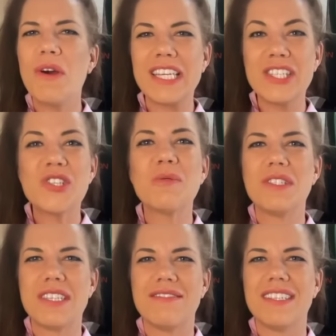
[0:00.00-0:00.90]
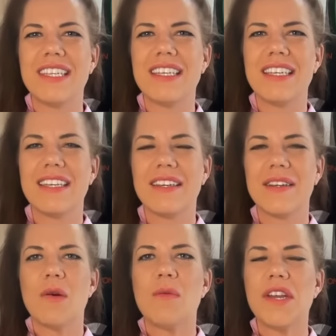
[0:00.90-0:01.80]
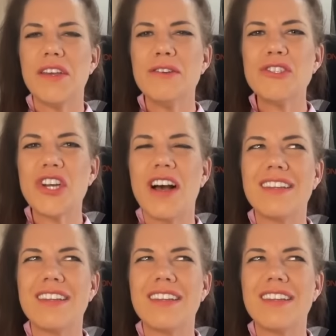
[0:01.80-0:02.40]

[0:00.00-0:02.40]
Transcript: intuitively. Whether your child